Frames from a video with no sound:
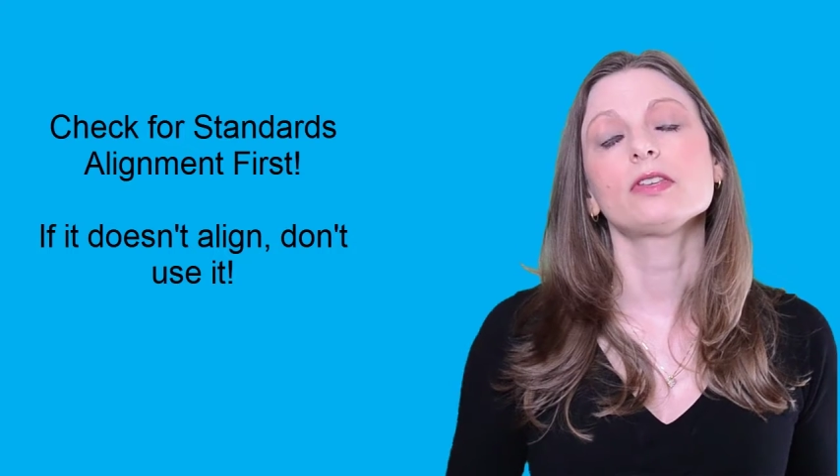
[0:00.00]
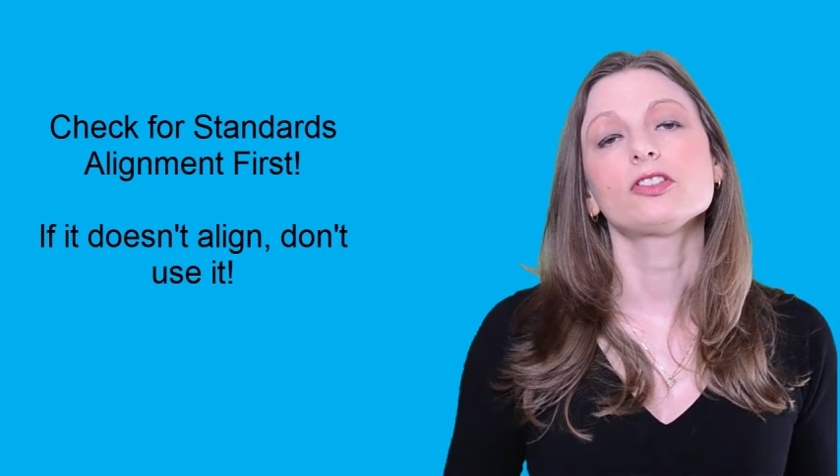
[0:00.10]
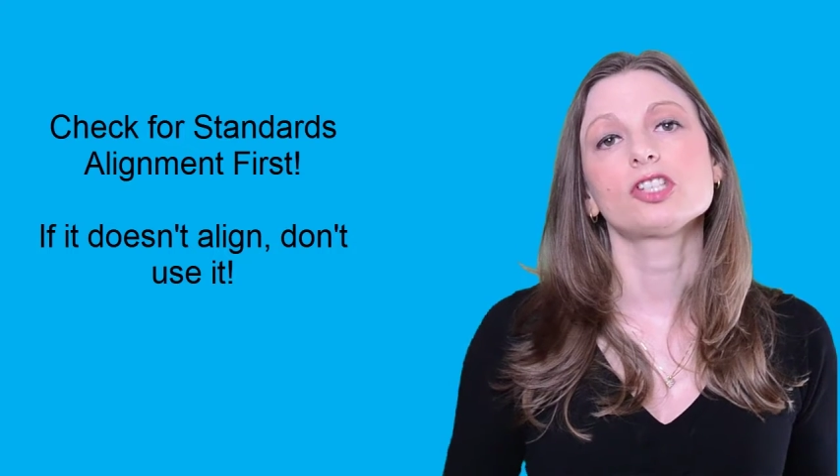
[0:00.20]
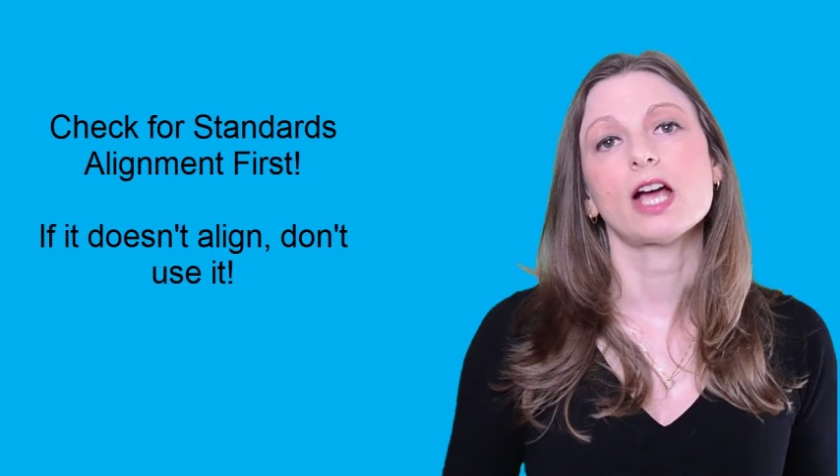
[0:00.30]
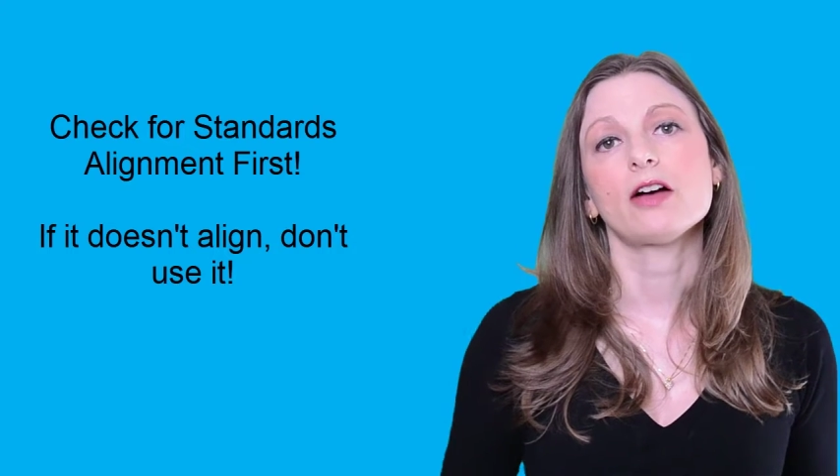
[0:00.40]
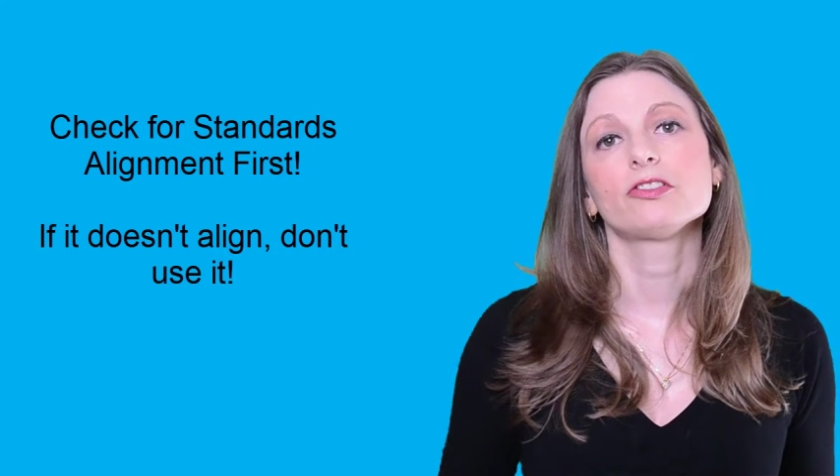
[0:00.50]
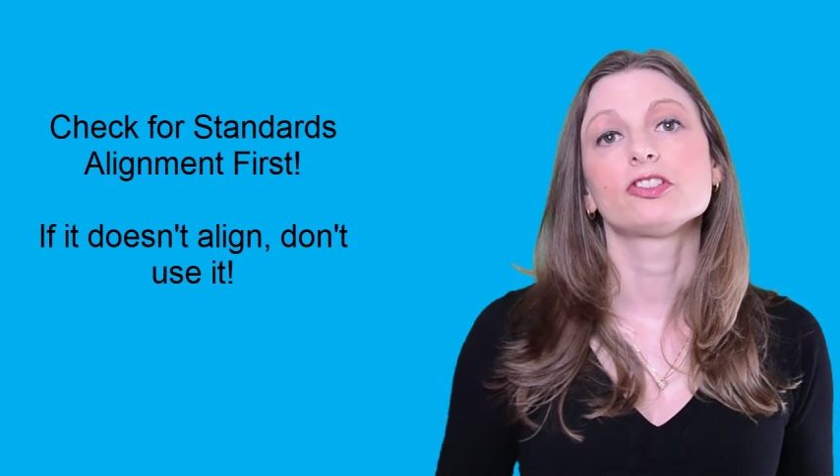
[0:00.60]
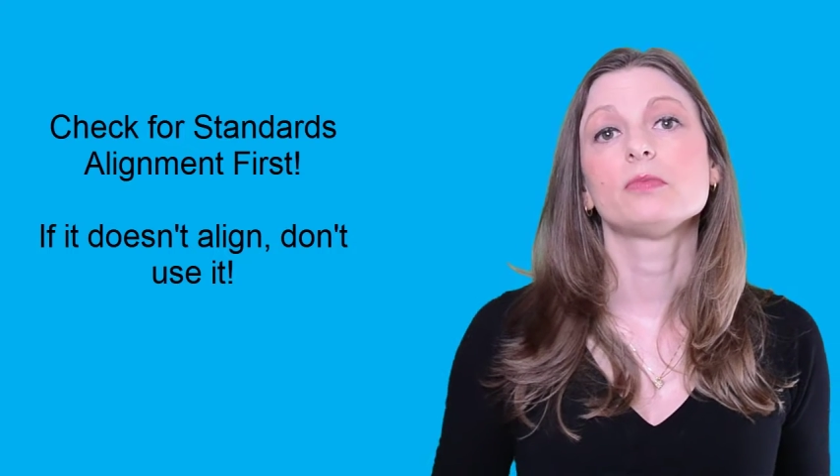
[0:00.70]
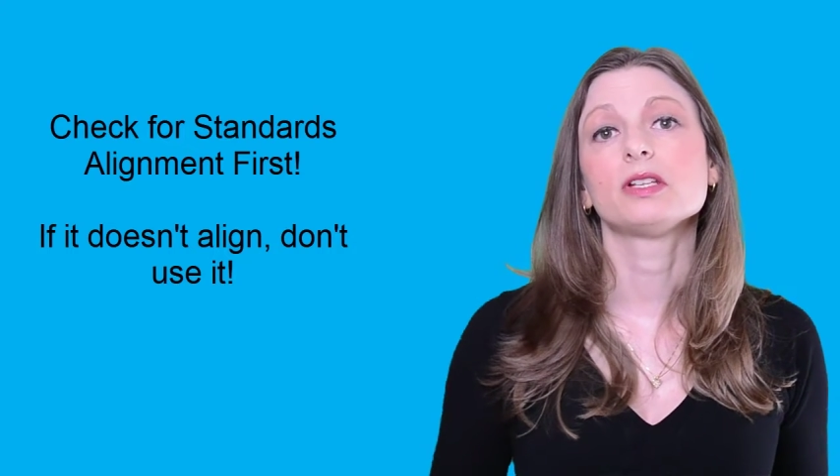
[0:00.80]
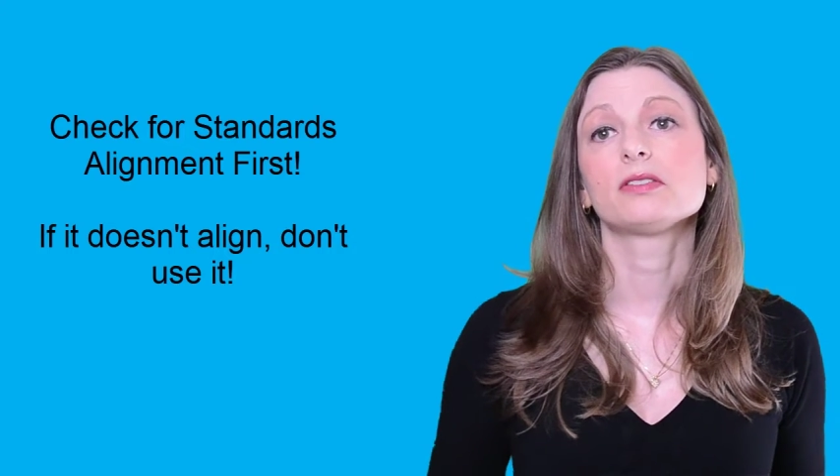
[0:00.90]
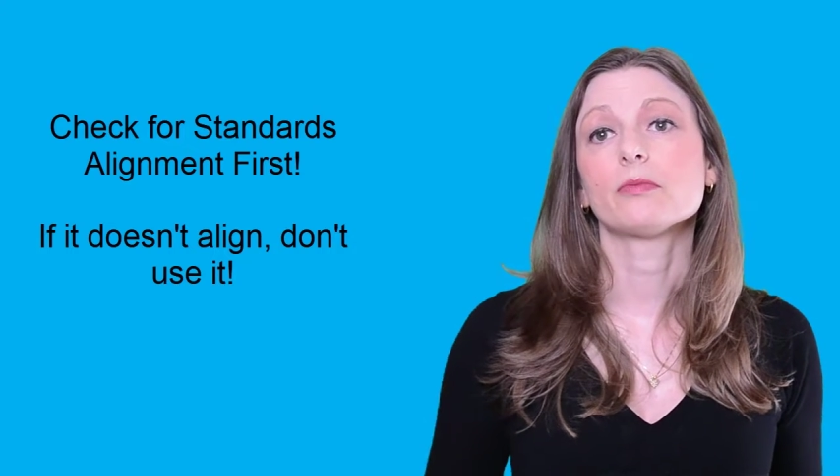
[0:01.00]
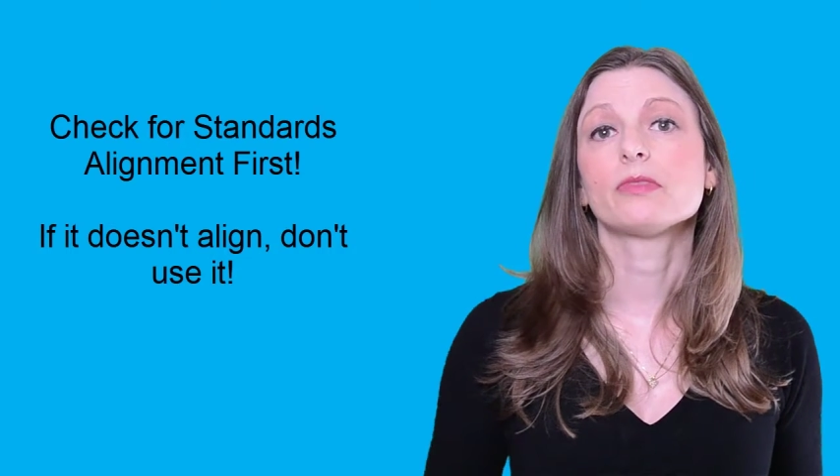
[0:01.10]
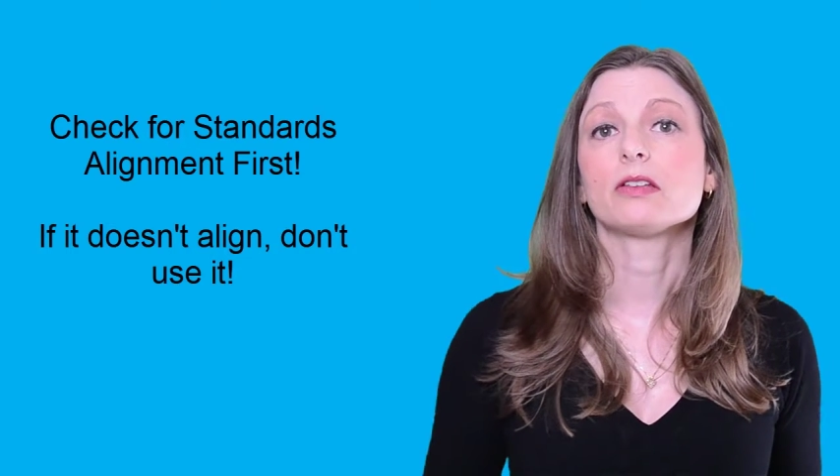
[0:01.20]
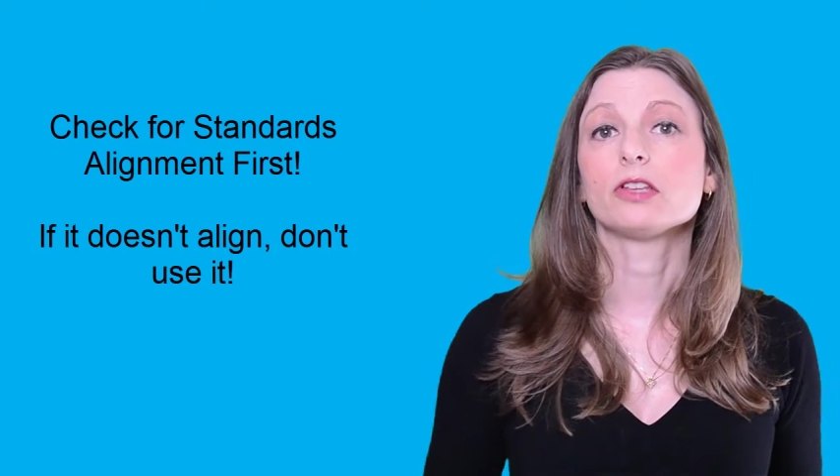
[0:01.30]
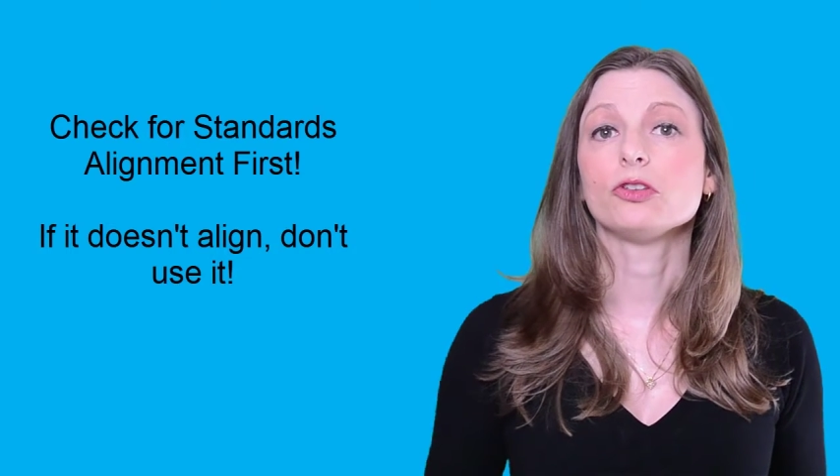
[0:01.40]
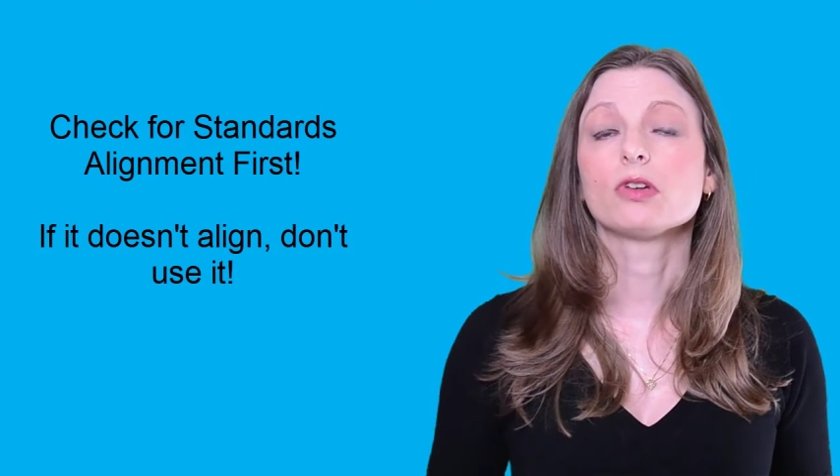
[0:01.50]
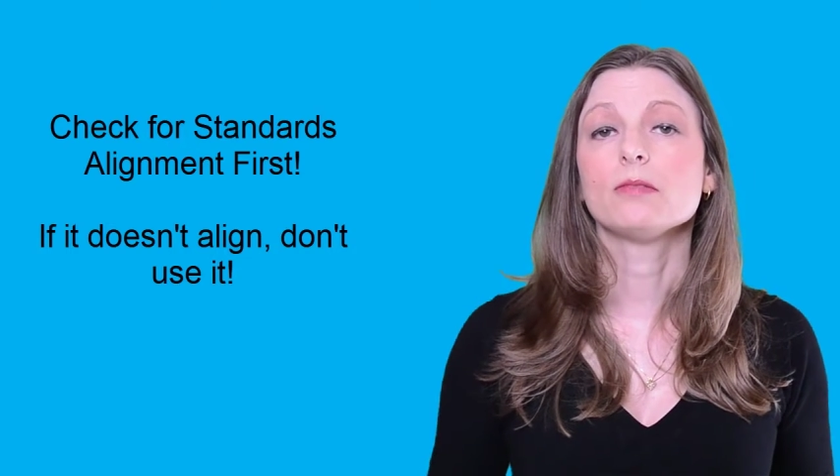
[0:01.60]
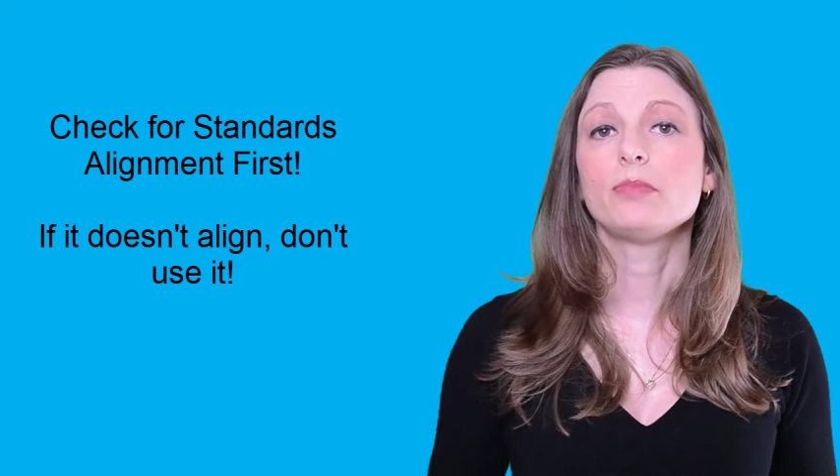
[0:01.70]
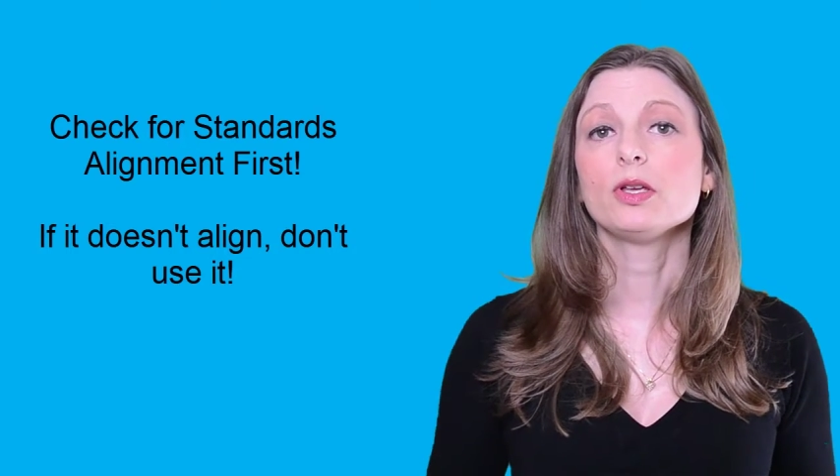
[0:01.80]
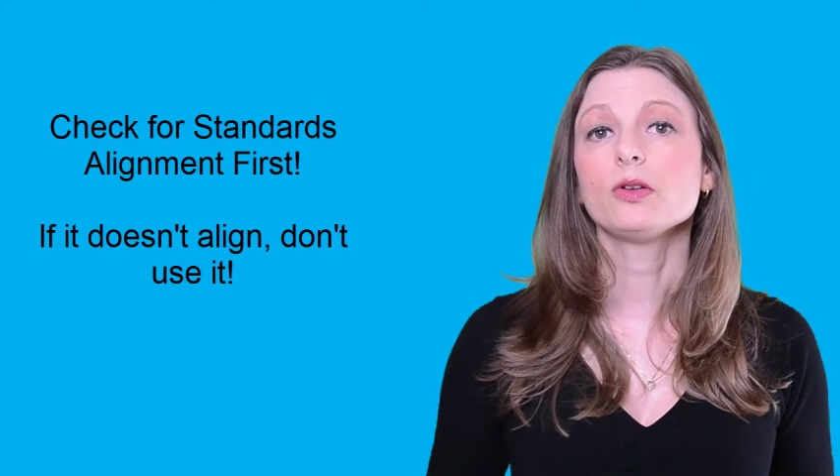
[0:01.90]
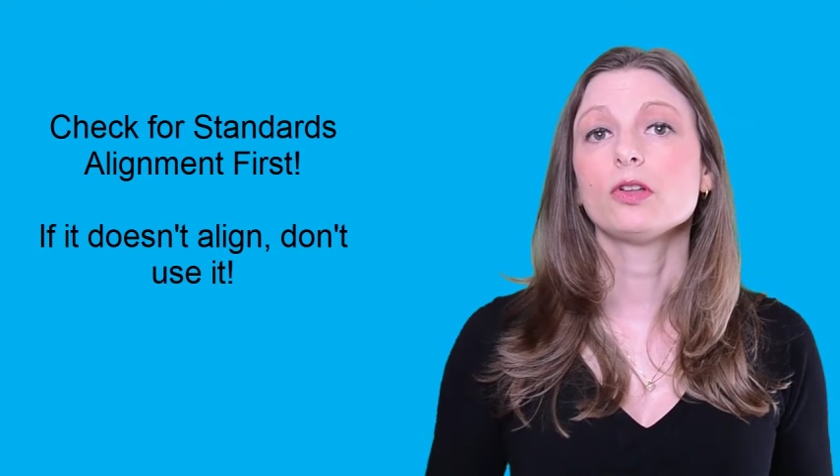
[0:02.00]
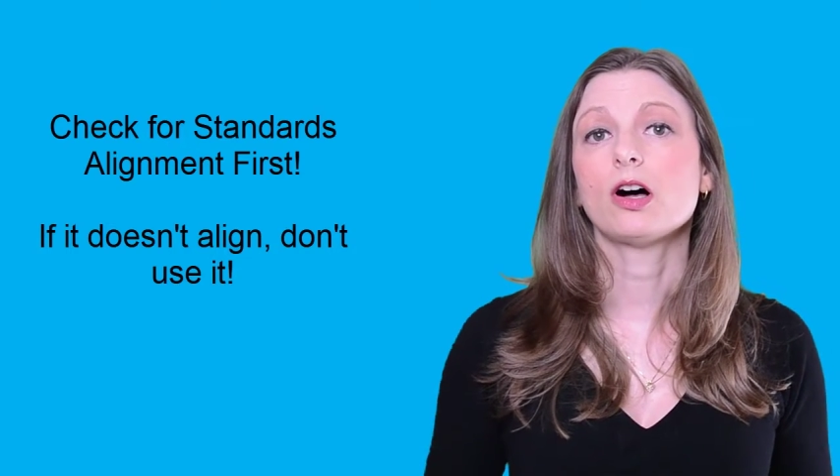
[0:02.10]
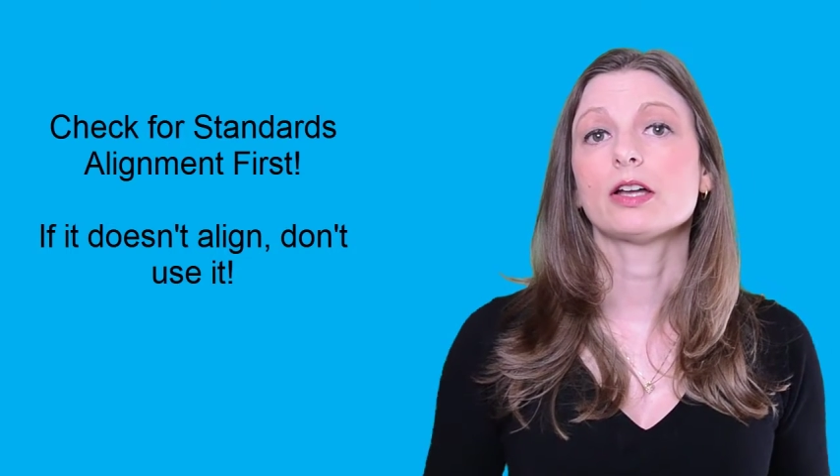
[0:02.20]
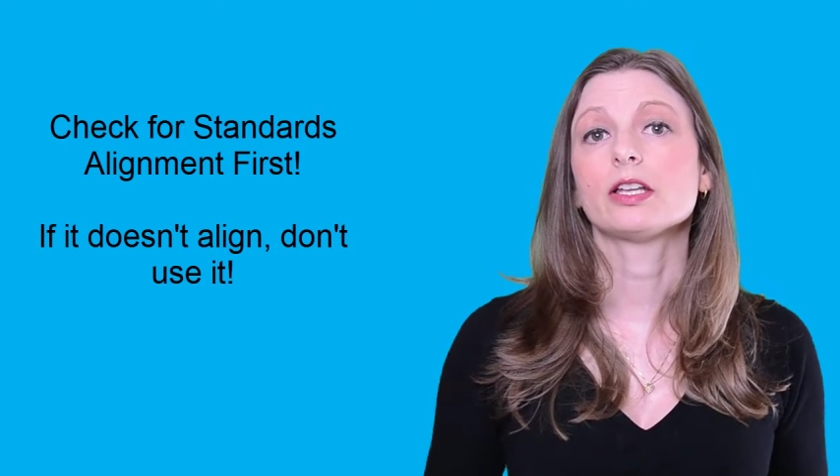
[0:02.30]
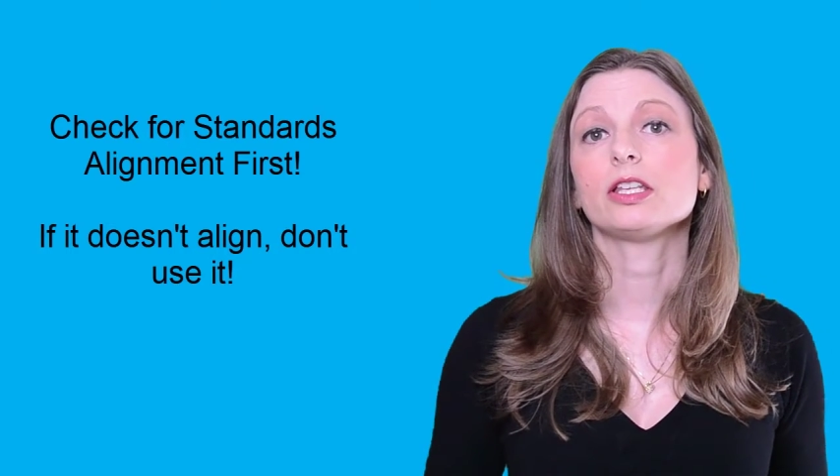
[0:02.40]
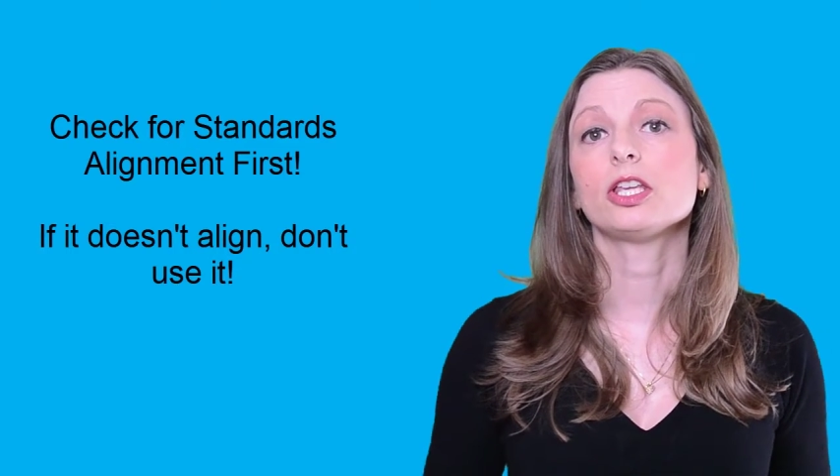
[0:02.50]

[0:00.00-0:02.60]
this challenge to be something that you can build on